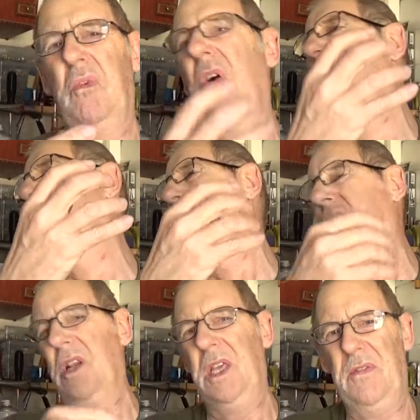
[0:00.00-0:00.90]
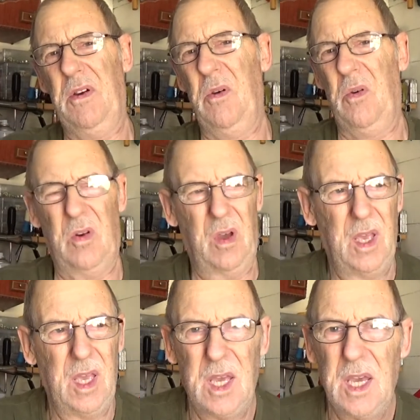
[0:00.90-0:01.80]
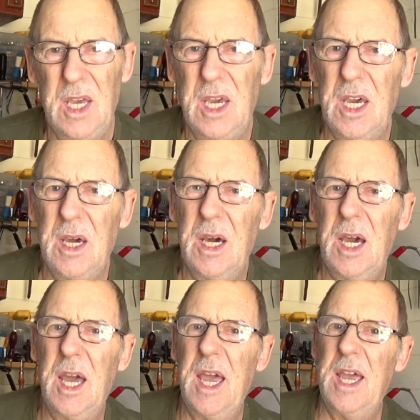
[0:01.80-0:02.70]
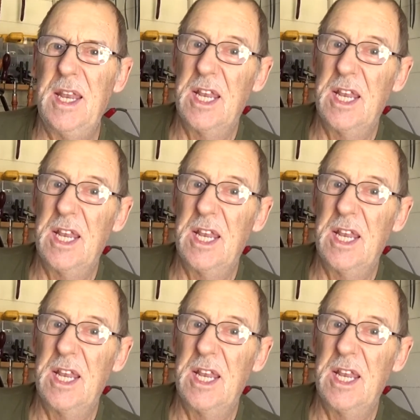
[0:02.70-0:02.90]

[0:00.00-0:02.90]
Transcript: Oh, leave it. Oh, and